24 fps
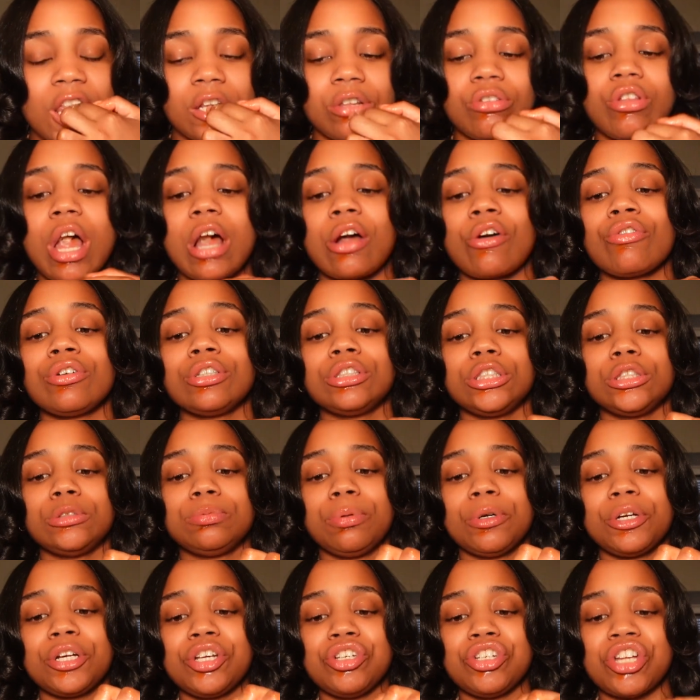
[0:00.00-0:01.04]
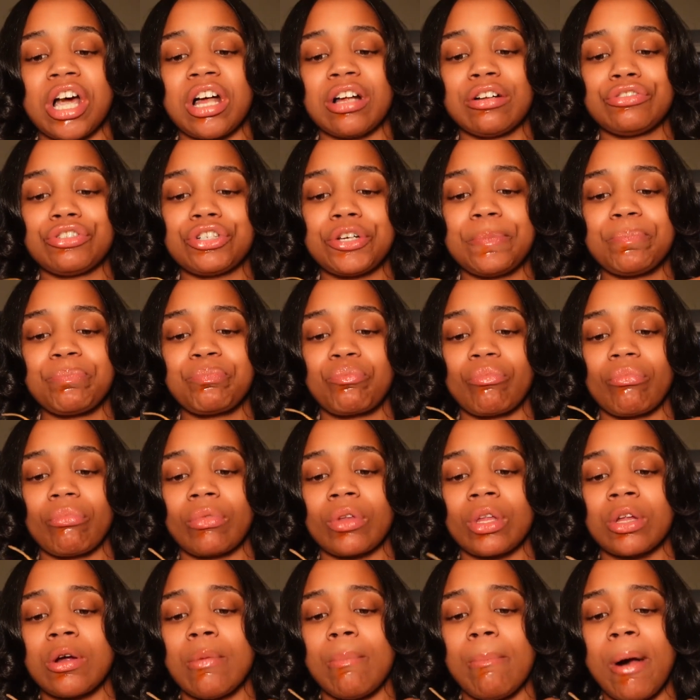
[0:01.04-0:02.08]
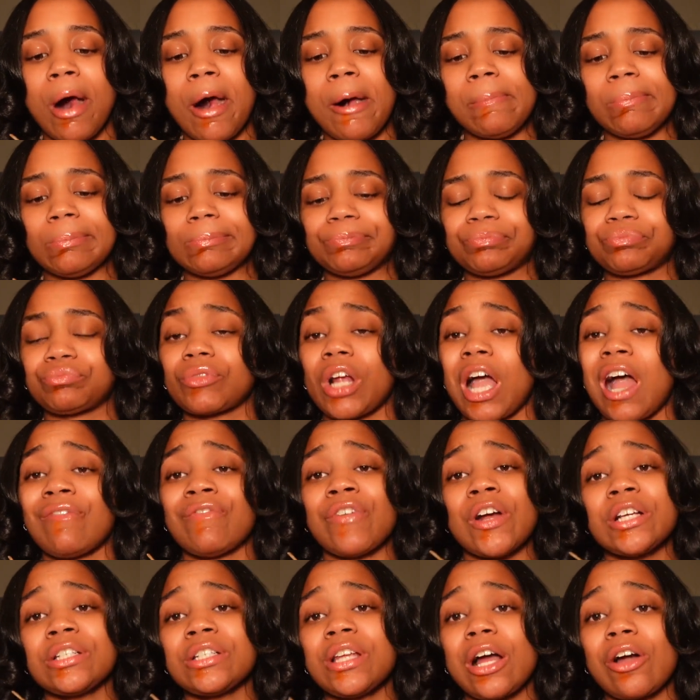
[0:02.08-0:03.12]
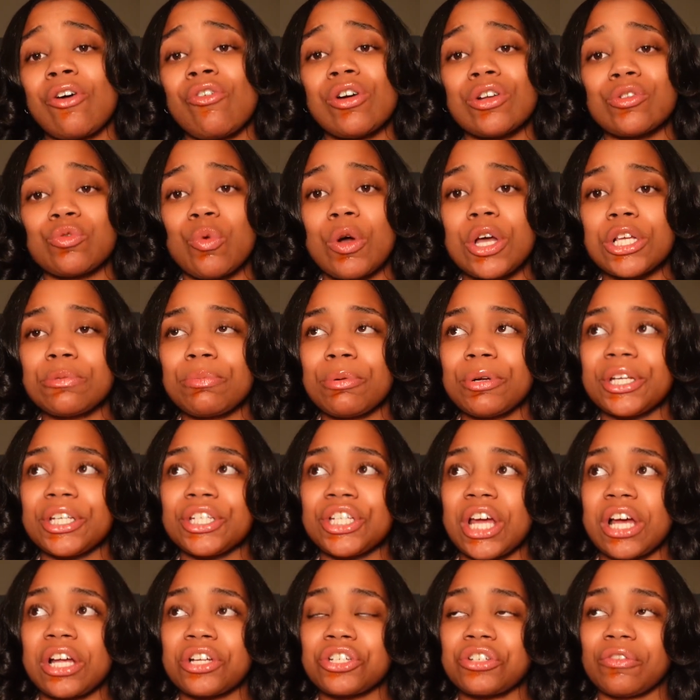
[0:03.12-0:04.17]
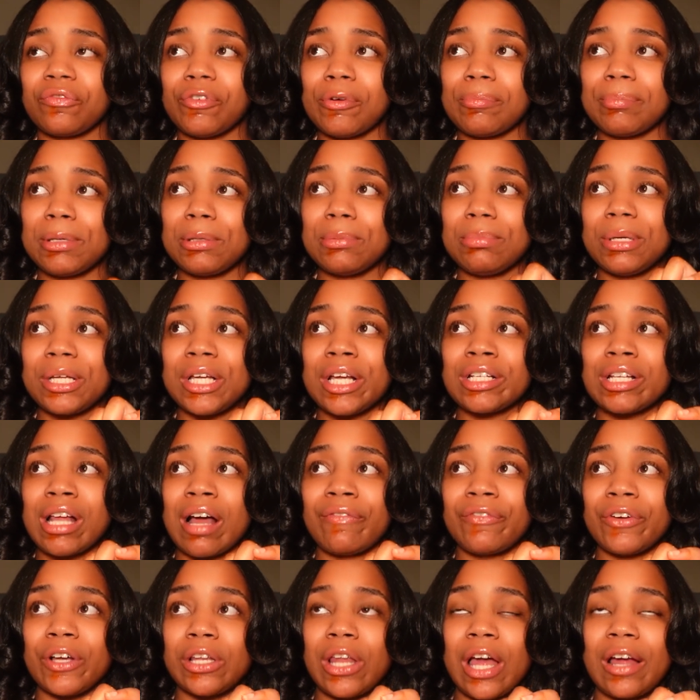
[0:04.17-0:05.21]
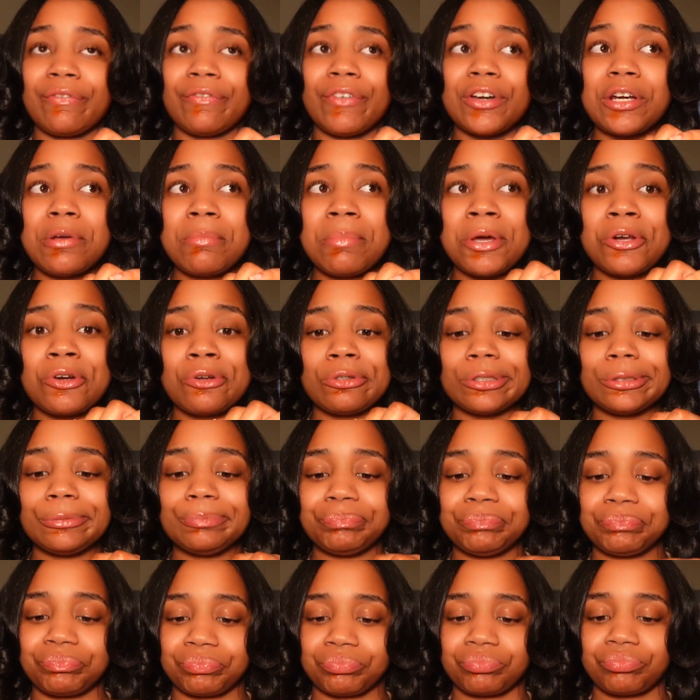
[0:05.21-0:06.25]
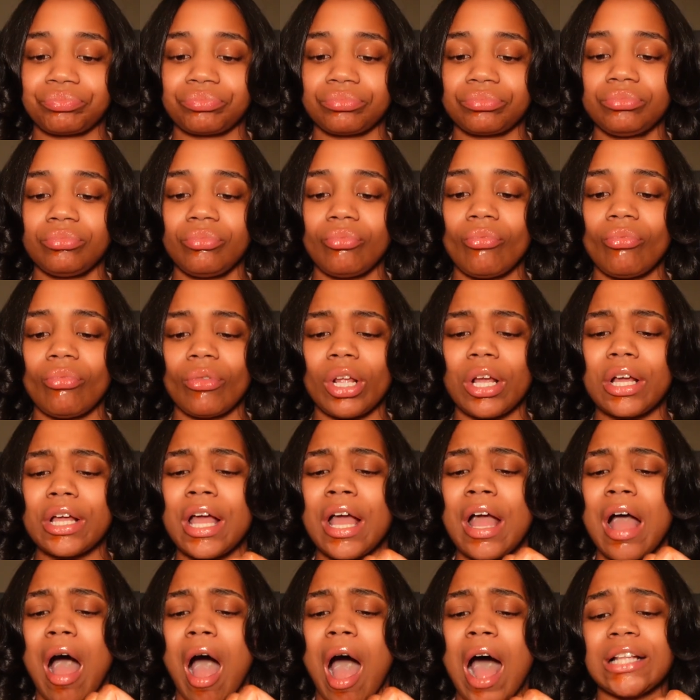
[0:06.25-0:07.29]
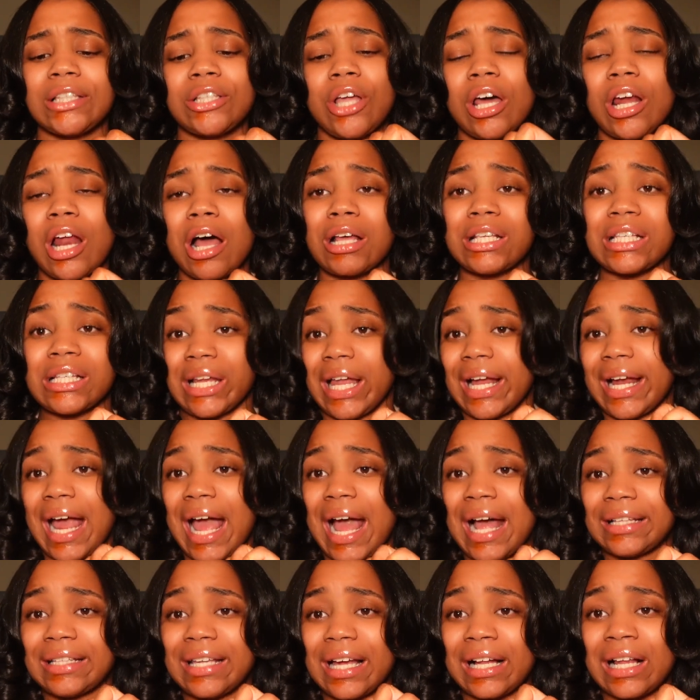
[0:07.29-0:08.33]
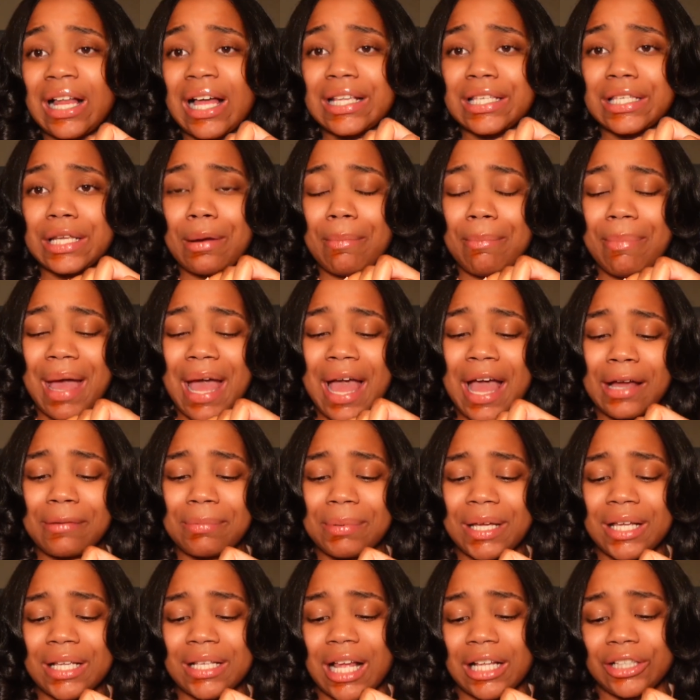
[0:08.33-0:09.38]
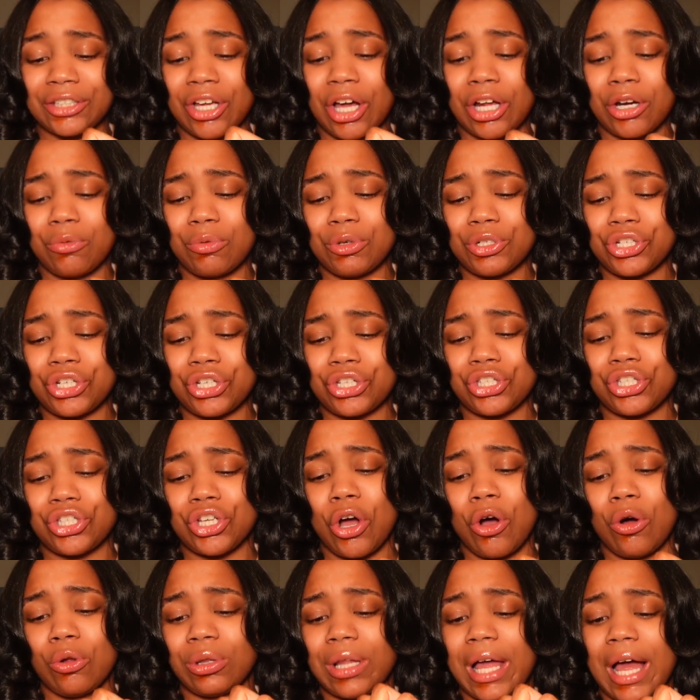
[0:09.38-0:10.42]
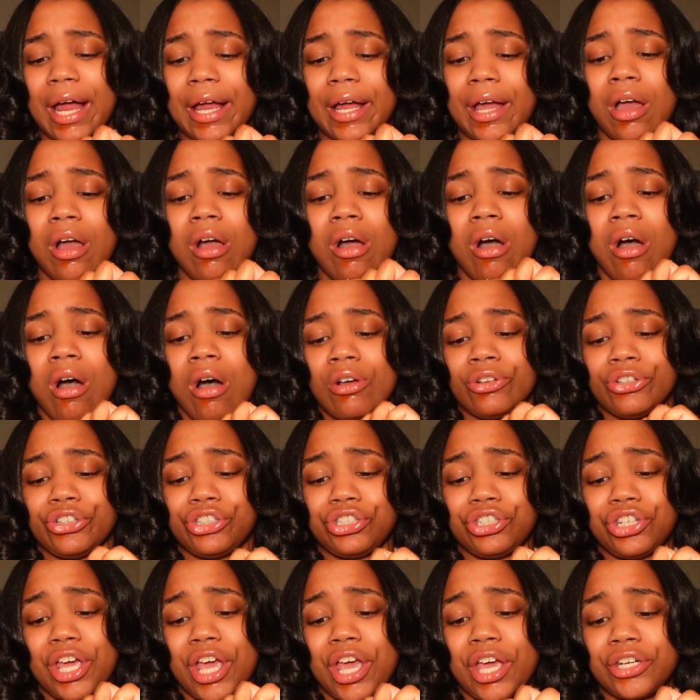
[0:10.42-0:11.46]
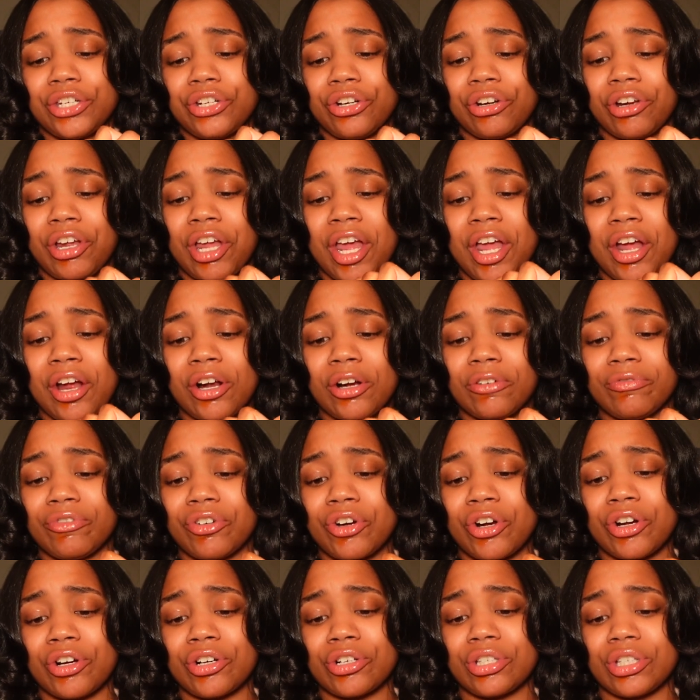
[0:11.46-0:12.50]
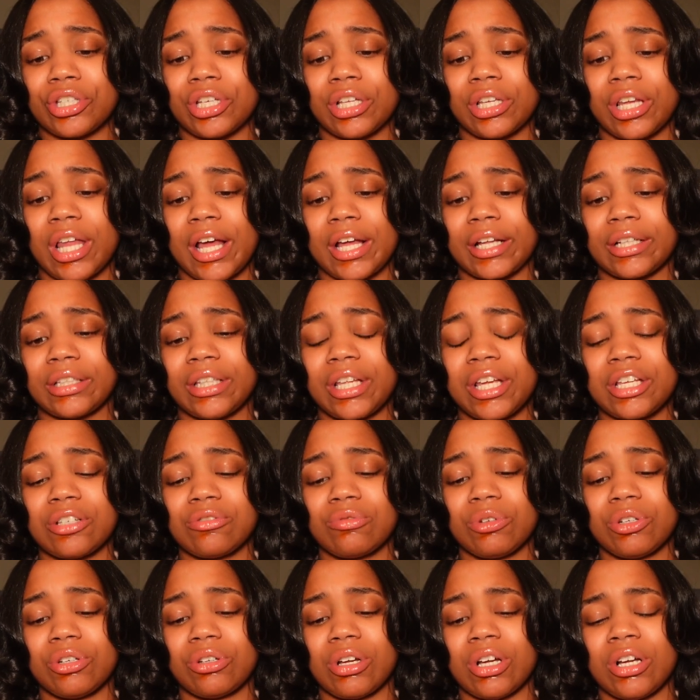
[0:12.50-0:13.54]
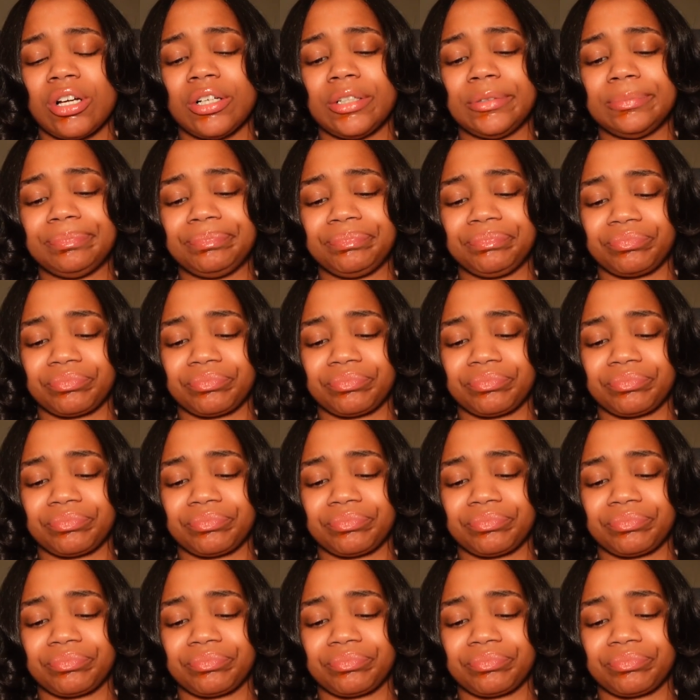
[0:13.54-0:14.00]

that course is pretty challenging. But at first, that course was pretty challenging for me because I felt like fundamental. I thought I was like had that class in a bag because I thought it was just so like standard care of nursing, like things we um